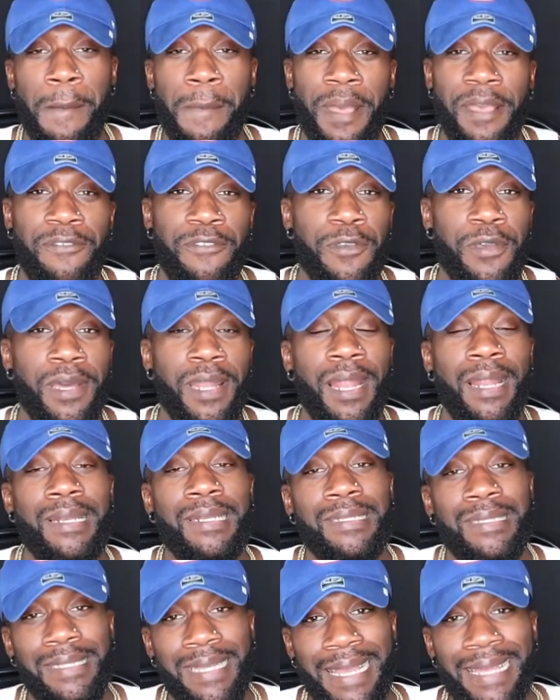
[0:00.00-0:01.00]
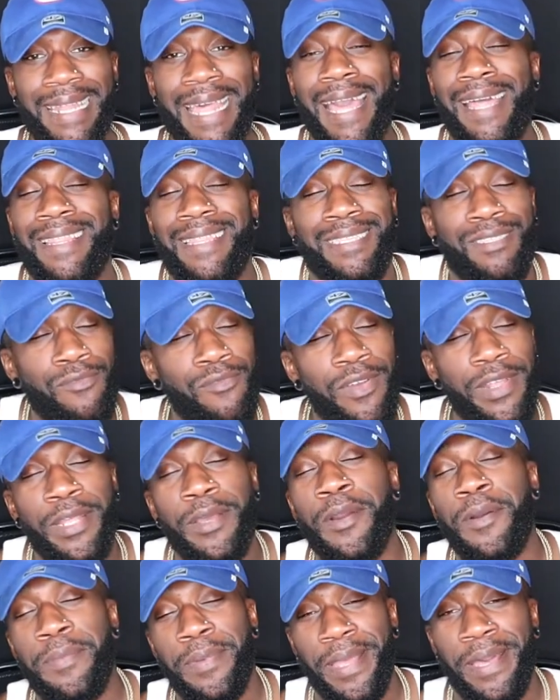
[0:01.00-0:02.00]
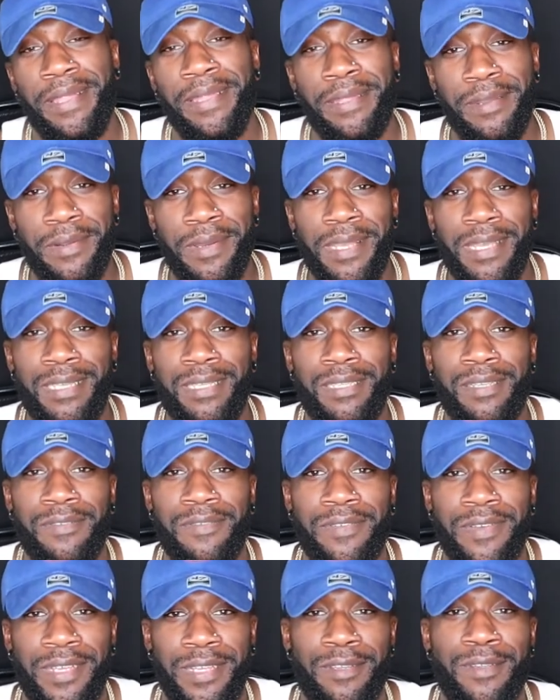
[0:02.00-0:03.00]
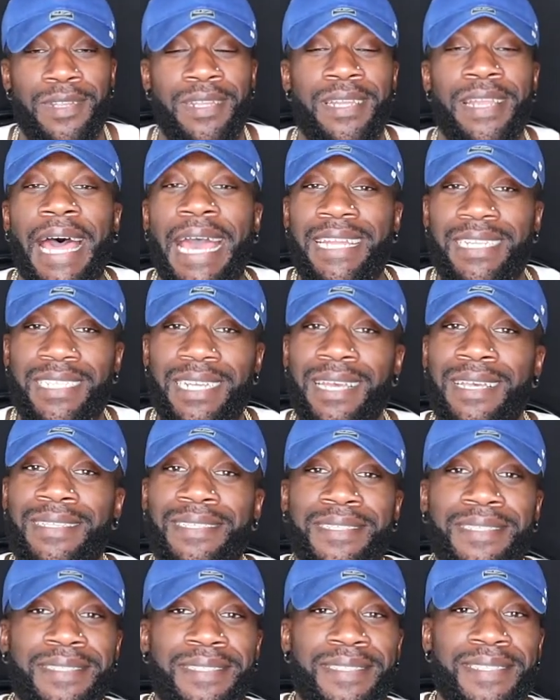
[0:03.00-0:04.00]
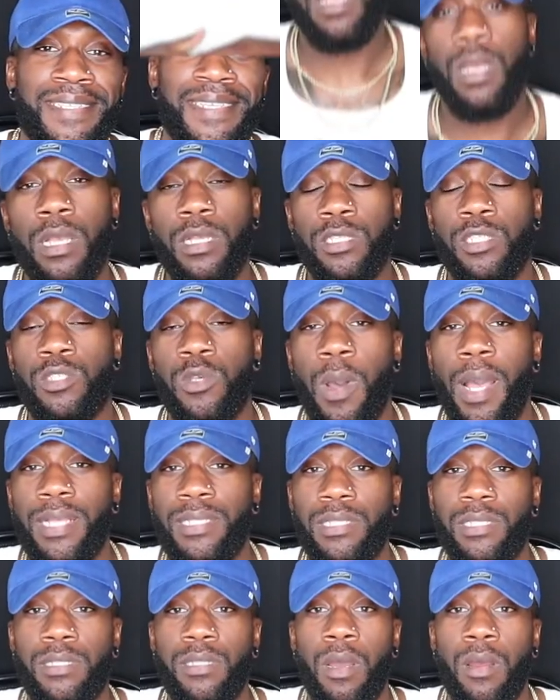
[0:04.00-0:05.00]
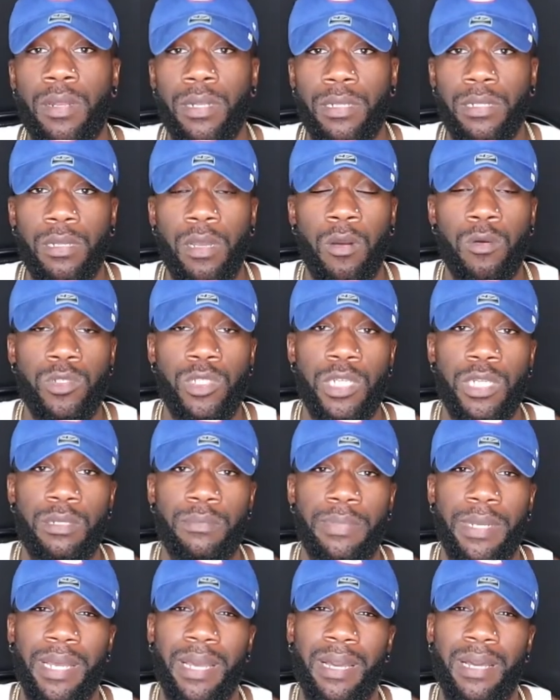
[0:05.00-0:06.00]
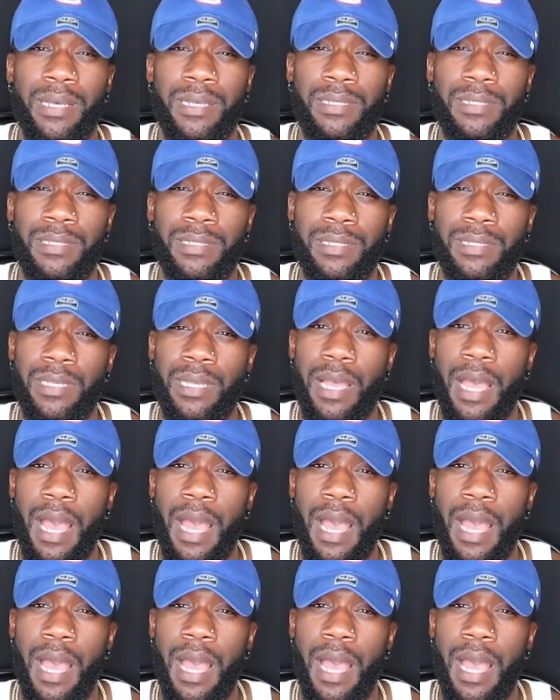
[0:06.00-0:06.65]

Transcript: if you could understand that, this video will be a little easier for you to digest. So I started coaching because